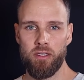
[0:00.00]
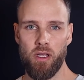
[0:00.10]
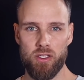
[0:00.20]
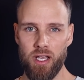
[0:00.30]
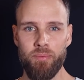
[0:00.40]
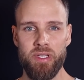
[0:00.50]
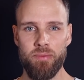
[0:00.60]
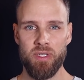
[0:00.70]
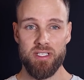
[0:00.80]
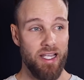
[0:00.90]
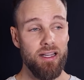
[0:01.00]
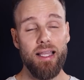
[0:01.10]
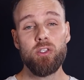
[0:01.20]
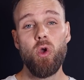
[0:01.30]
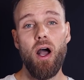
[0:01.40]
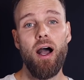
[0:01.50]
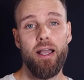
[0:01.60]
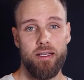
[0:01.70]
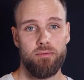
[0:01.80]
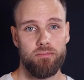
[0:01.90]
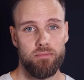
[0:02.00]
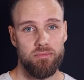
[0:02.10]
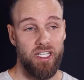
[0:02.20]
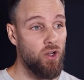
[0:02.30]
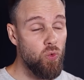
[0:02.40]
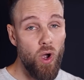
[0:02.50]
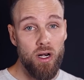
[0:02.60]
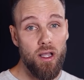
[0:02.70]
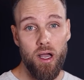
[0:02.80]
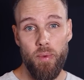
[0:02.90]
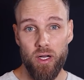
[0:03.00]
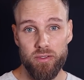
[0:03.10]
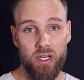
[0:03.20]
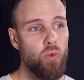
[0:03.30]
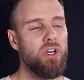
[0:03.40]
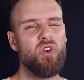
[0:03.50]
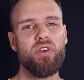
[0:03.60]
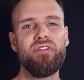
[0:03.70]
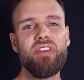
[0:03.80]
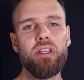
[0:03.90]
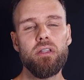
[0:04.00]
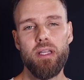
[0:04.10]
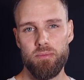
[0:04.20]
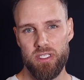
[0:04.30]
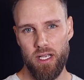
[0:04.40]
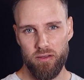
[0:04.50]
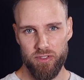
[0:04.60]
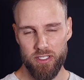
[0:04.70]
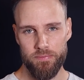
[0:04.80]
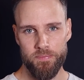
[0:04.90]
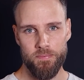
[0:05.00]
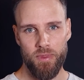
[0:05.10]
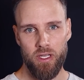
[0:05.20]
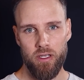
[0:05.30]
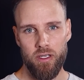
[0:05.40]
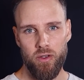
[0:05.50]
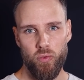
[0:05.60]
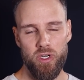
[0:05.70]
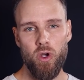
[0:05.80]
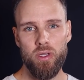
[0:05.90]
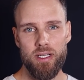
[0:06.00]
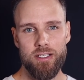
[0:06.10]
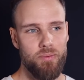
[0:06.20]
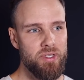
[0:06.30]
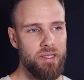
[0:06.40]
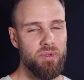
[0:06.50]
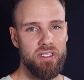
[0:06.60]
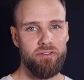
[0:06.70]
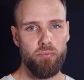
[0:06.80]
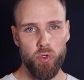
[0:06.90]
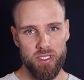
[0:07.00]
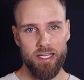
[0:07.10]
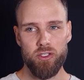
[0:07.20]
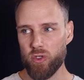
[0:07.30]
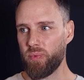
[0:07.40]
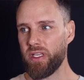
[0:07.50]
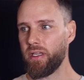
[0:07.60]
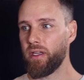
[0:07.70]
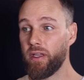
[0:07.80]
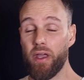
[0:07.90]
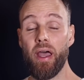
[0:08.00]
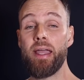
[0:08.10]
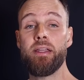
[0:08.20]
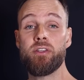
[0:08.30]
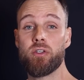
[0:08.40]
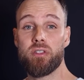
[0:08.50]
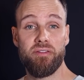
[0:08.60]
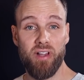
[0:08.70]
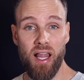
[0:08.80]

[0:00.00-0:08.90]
Now, some demons, they like to hide. They don't want to come out. They don't want to reveal themselves. We know that some demons even pretend to be angels of